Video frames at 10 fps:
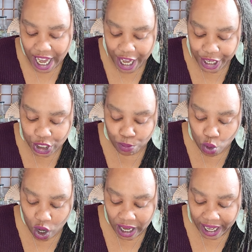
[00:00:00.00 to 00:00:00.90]
It is
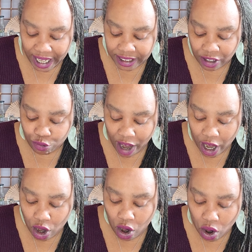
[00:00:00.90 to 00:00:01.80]
more like a
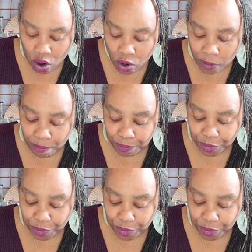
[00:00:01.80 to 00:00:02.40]
direct call